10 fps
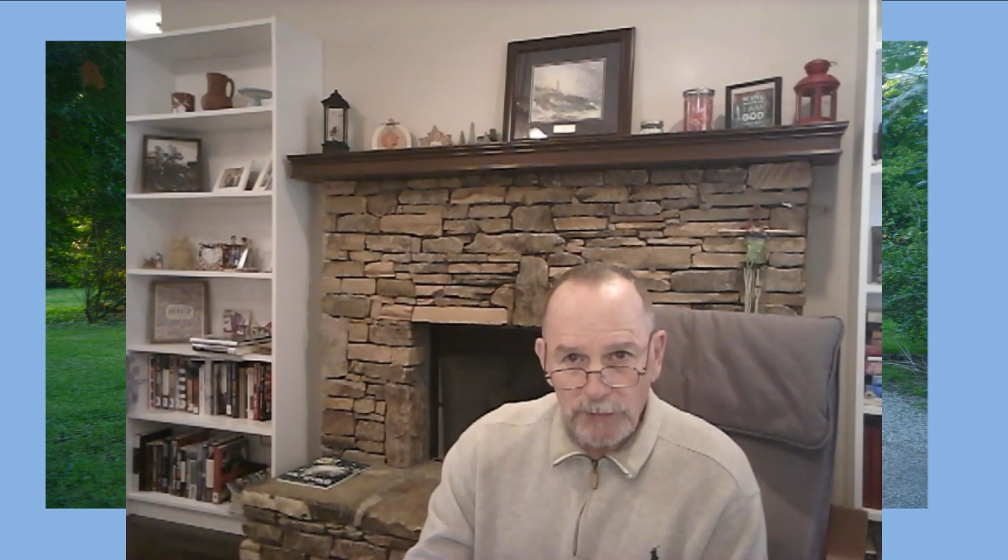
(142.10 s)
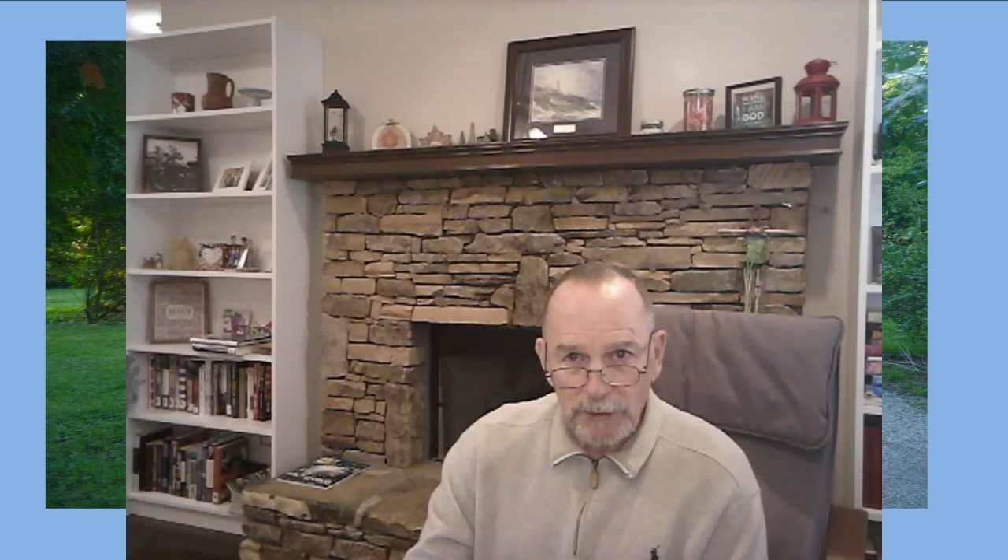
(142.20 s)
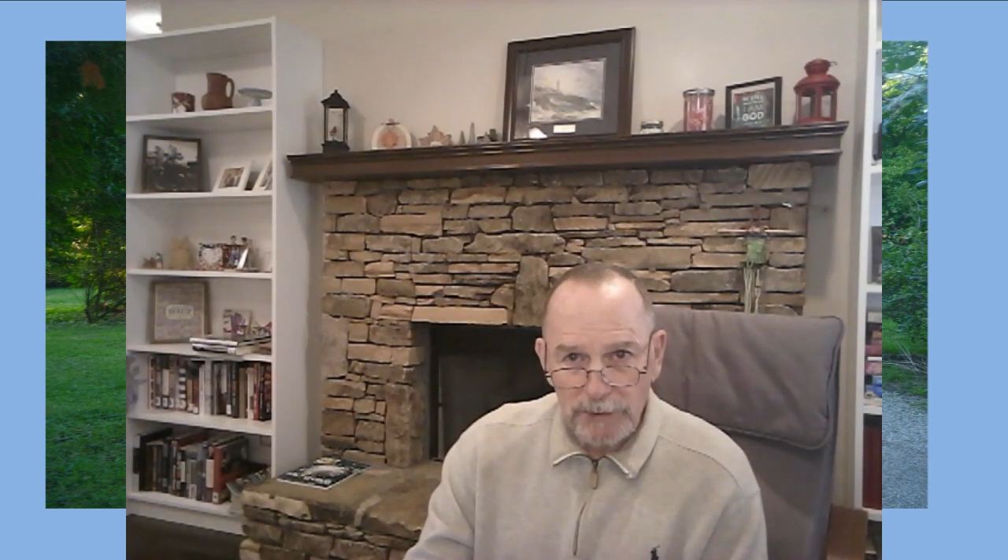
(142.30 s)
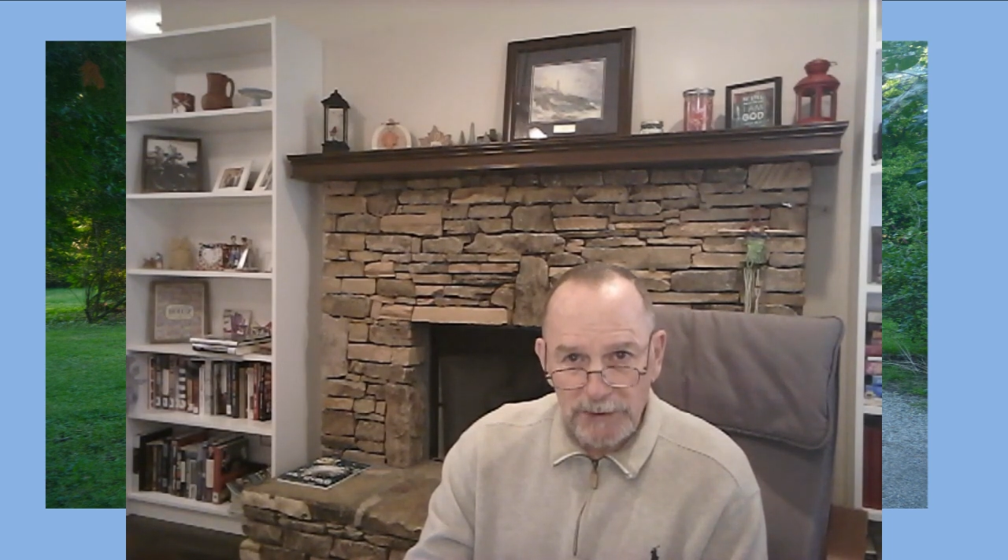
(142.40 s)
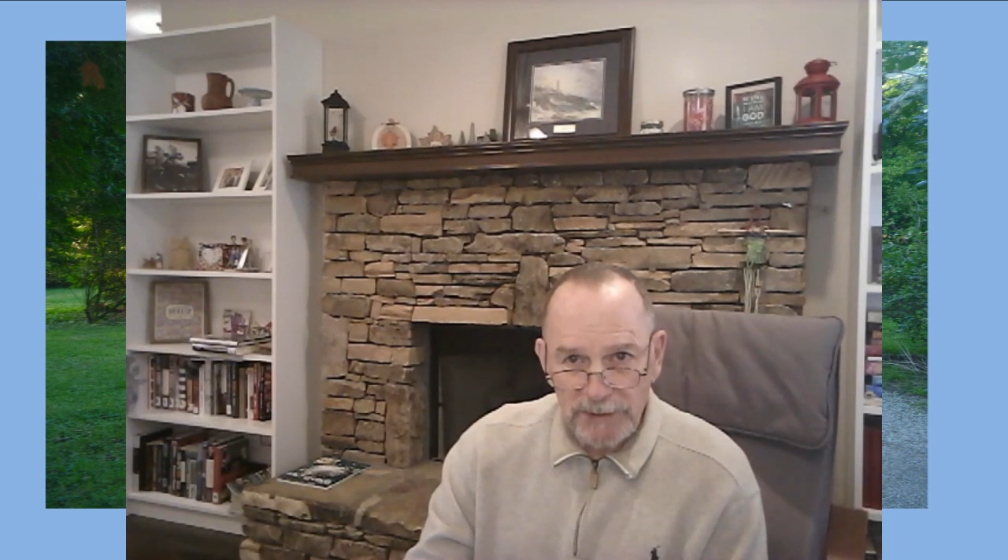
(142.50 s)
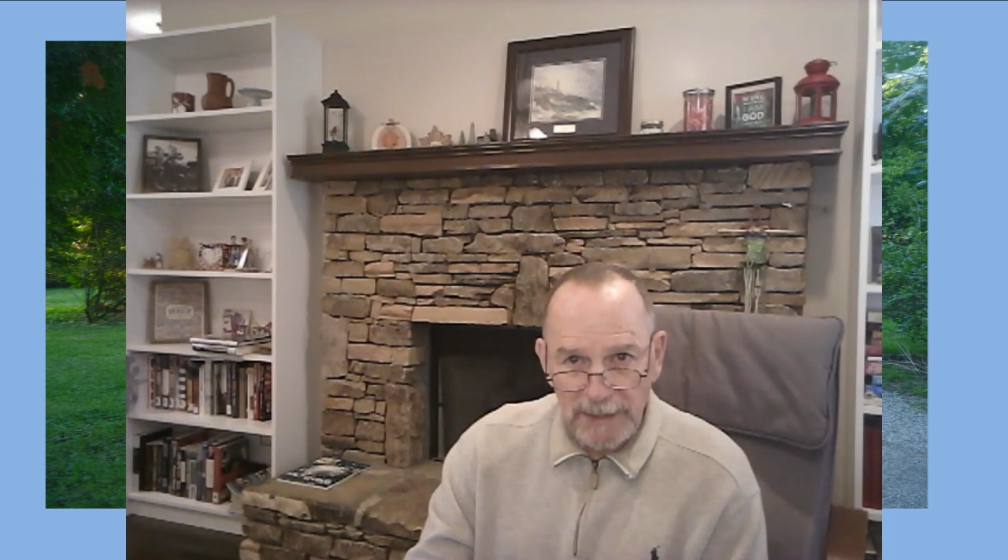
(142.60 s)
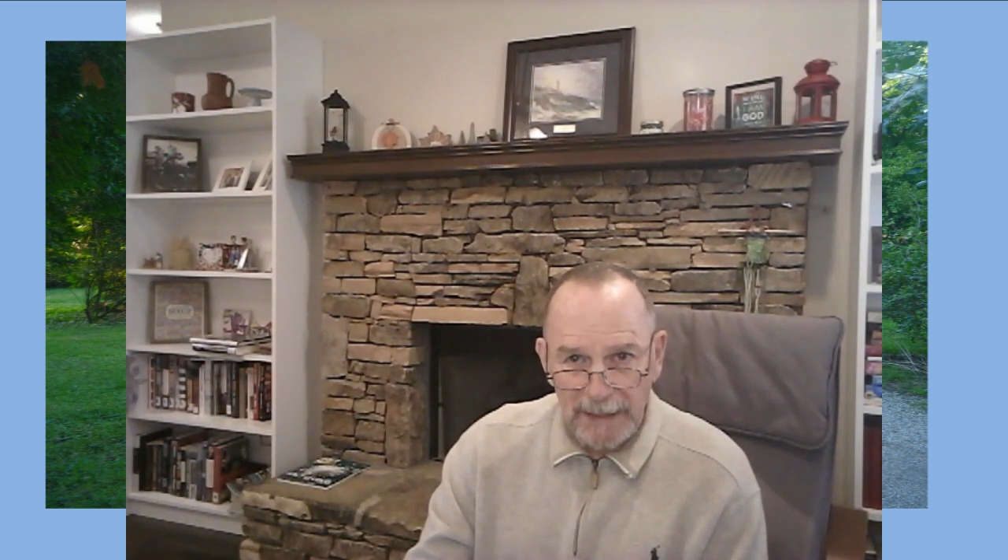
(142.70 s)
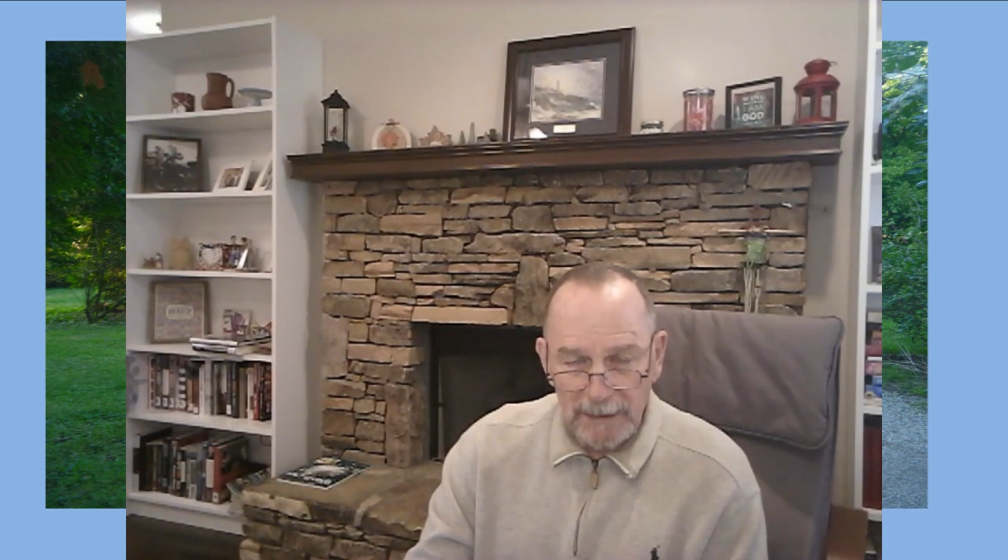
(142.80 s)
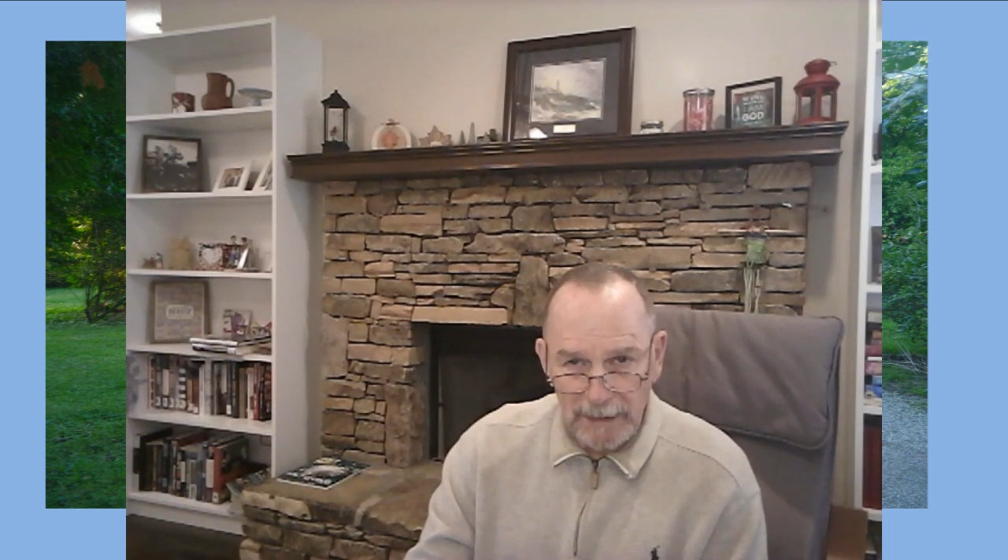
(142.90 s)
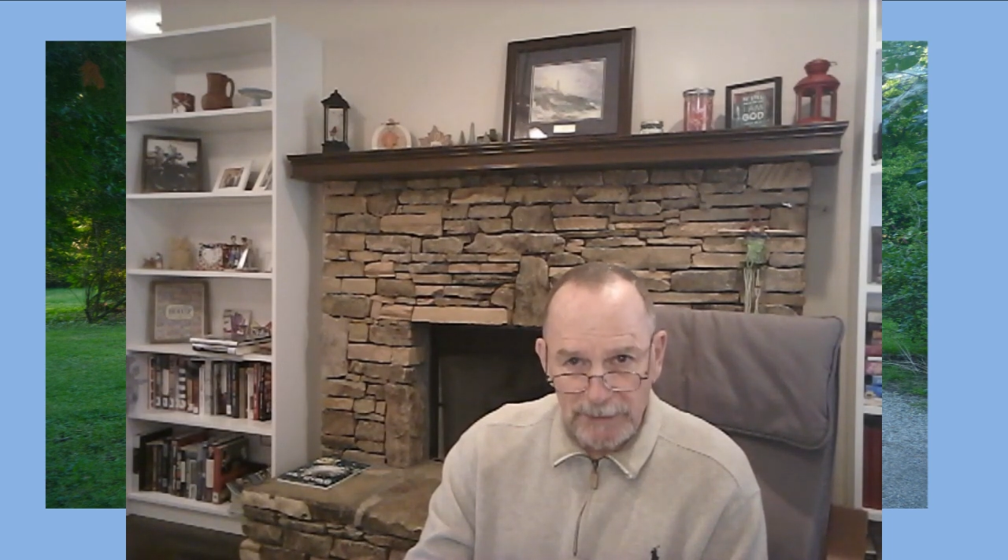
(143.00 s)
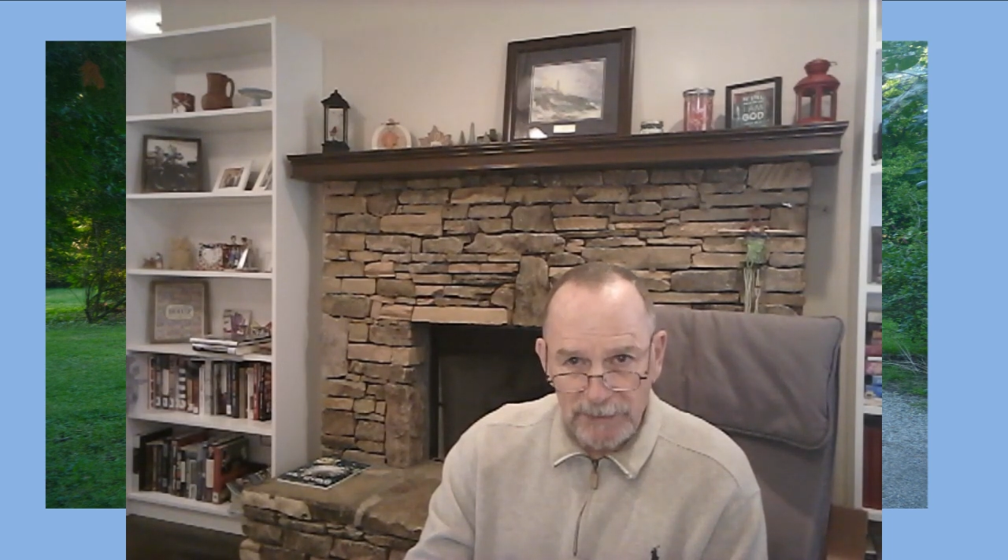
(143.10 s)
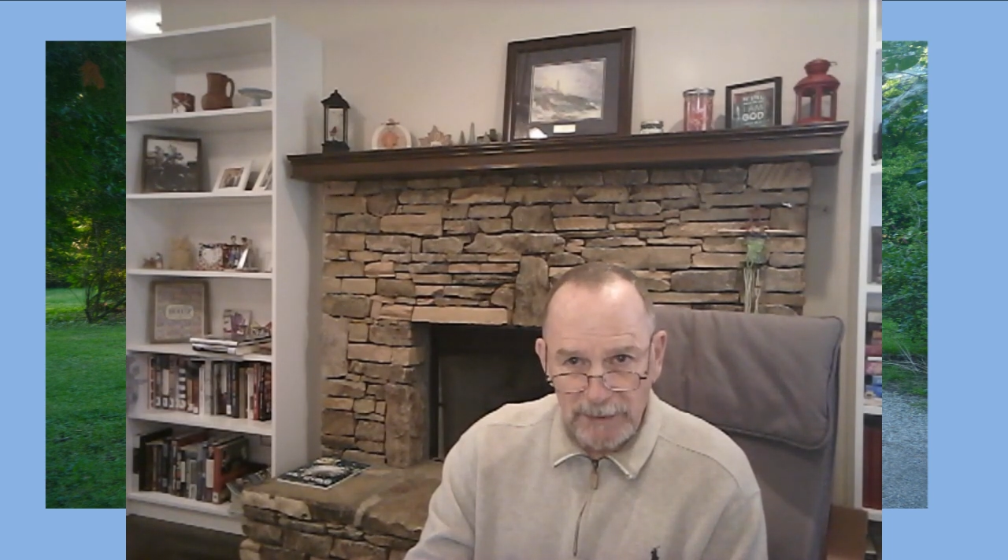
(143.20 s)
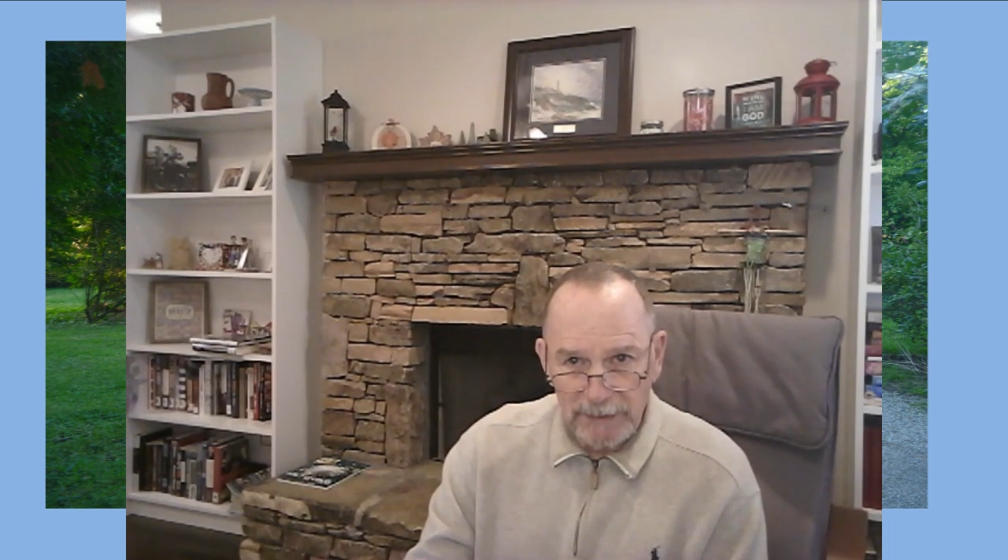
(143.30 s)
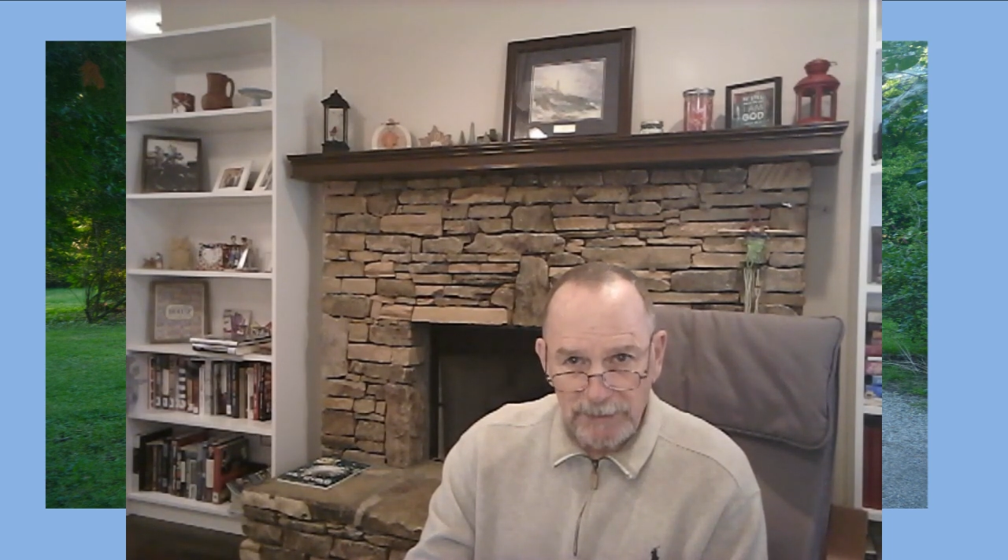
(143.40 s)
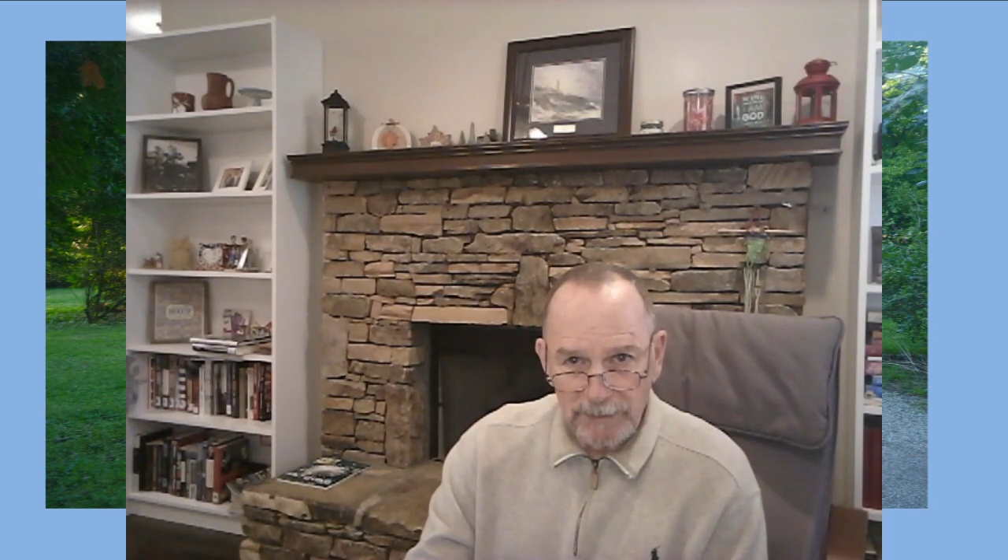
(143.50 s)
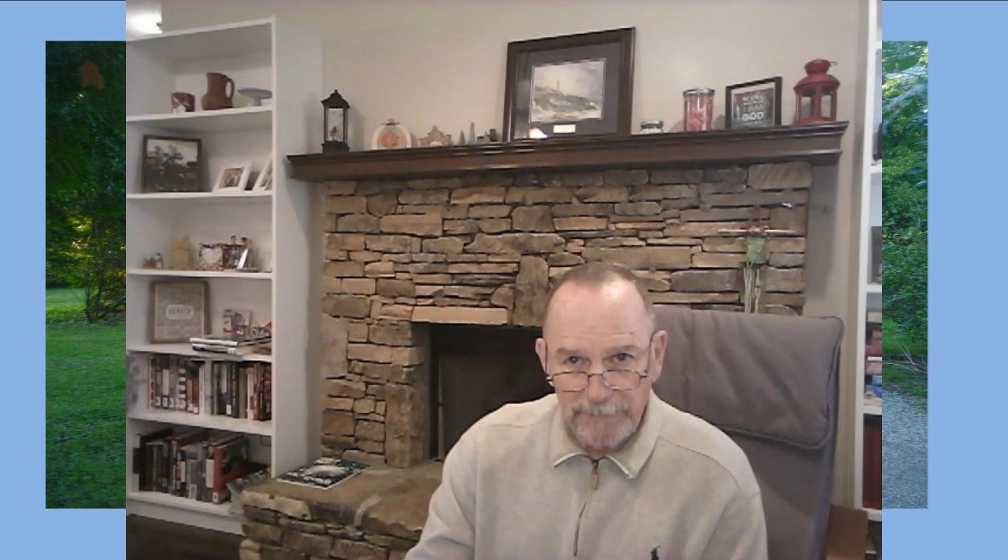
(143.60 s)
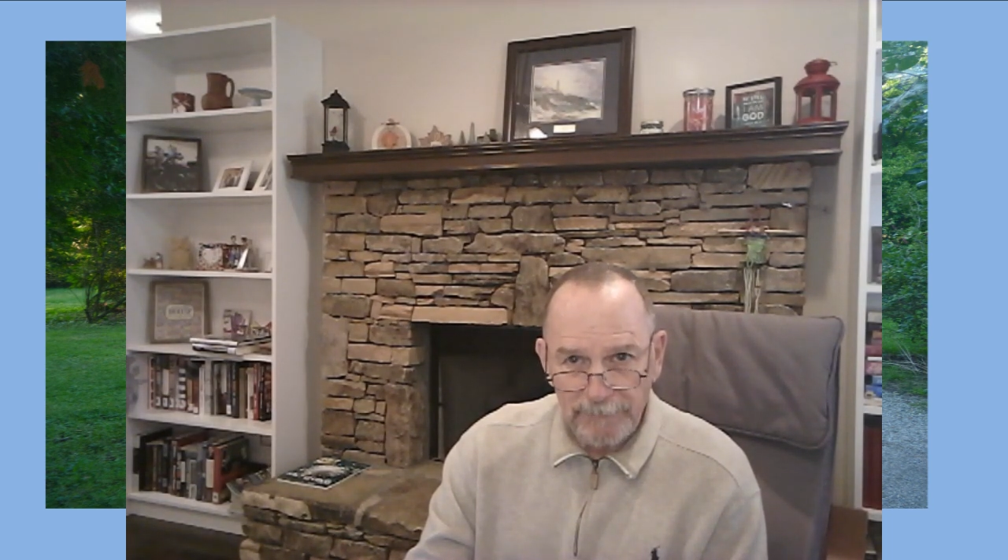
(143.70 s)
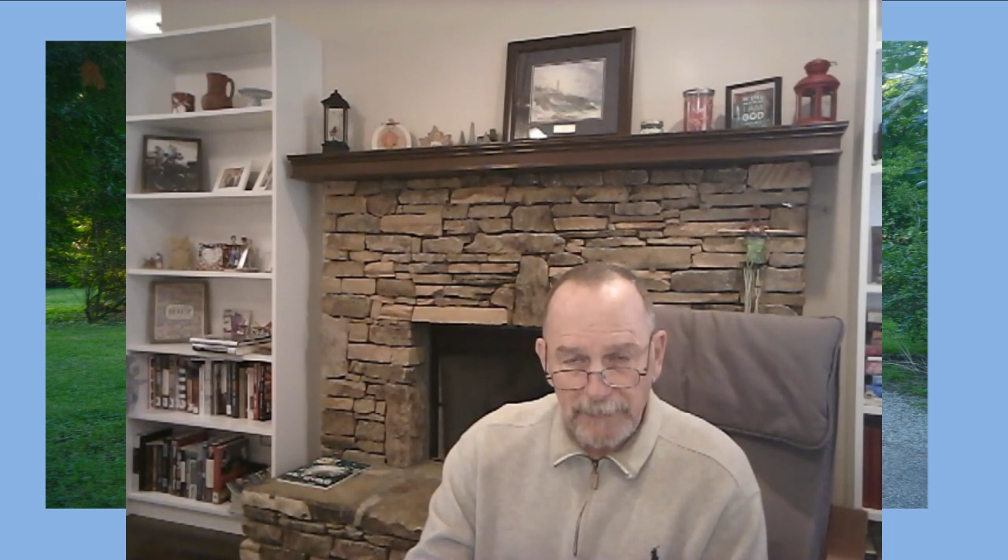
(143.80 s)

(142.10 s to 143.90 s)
to your state legislature.